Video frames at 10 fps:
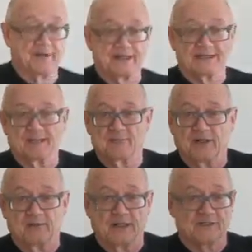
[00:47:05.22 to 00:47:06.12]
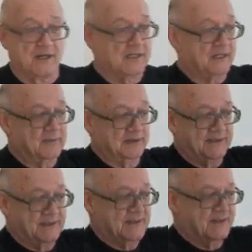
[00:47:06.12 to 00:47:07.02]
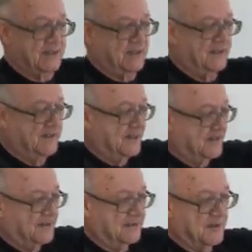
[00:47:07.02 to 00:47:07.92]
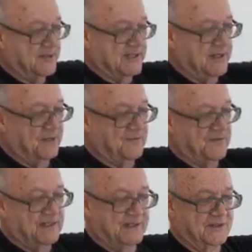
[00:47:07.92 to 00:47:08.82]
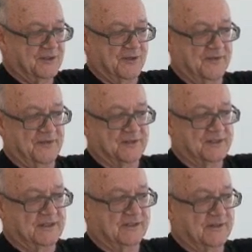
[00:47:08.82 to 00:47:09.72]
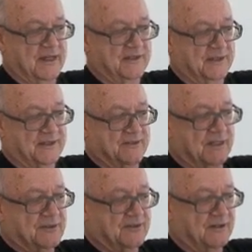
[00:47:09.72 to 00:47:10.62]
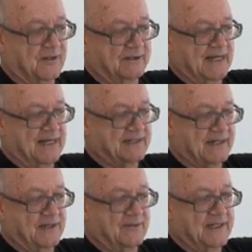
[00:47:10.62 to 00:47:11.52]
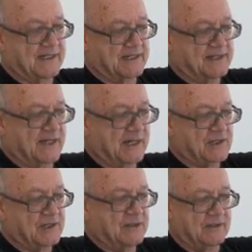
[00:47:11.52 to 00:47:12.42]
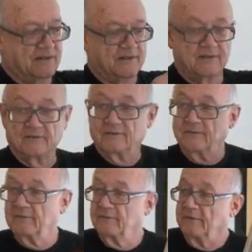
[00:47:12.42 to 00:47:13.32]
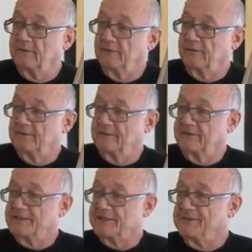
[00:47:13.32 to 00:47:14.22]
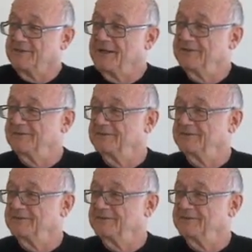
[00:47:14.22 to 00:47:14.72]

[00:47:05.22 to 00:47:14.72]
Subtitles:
at some point while talking about this, there was an outfit, I don't know if they're still around in Toronto, called Anti-Racist Action. Are they still around?